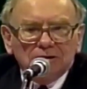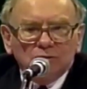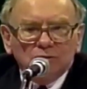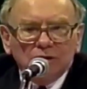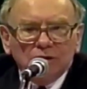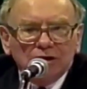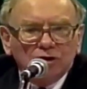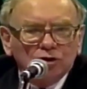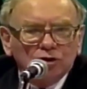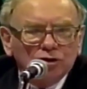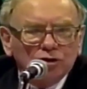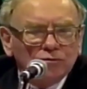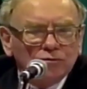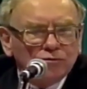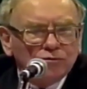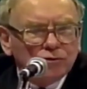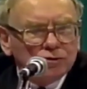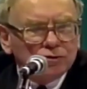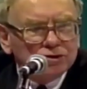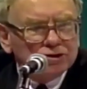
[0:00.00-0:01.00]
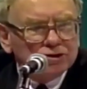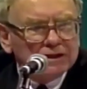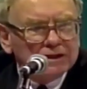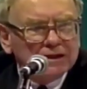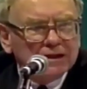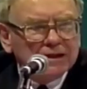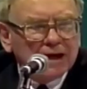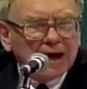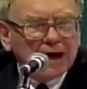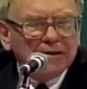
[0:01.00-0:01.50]
business. We couldn't
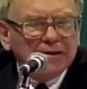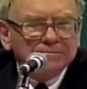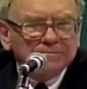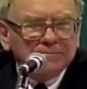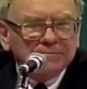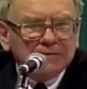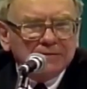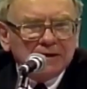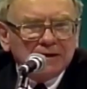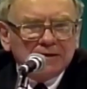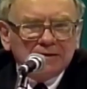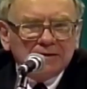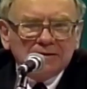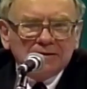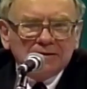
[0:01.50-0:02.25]
foresee that